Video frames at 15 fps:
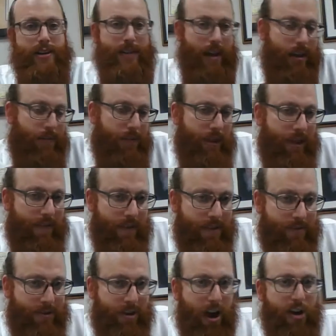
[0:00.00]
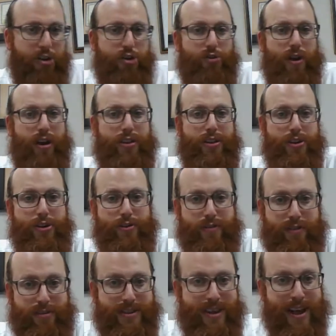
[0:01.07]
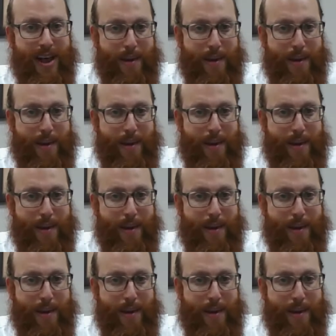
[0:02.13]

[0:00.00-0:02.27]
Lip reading: I can believe that there's a God who created the universe,